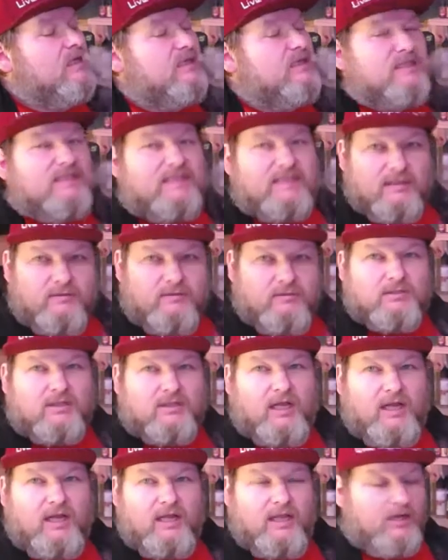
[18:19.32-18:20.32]
Still
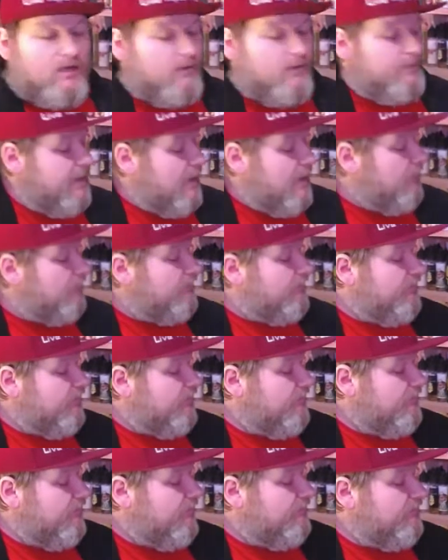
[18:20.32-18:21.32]
slightly underpowered for
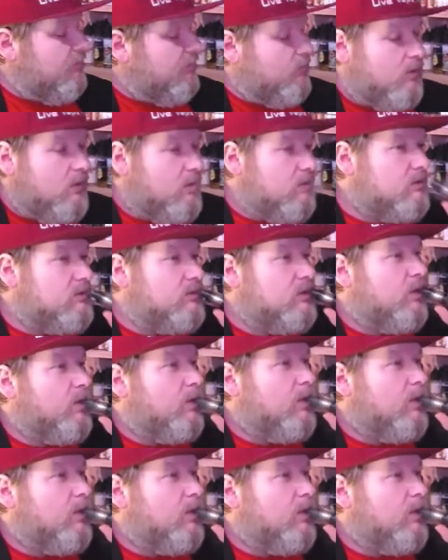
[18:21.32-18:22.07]
the 50 watts.